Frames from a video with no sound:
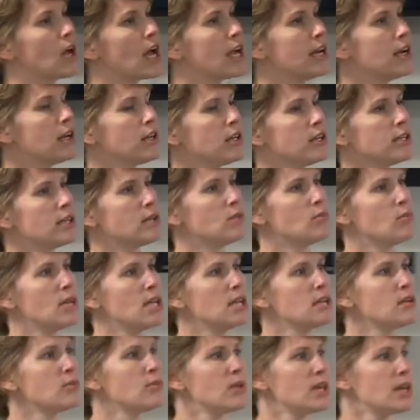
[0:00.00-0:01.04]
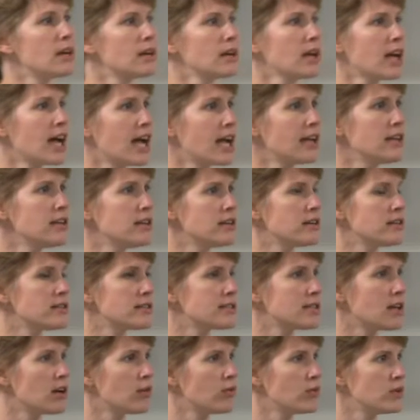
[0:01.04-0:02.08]
I know you didn't mean to be unkind to
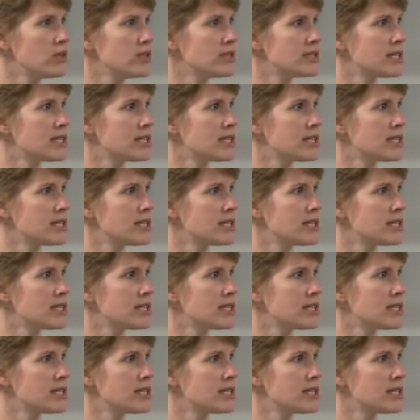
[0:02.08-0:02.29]
yourself when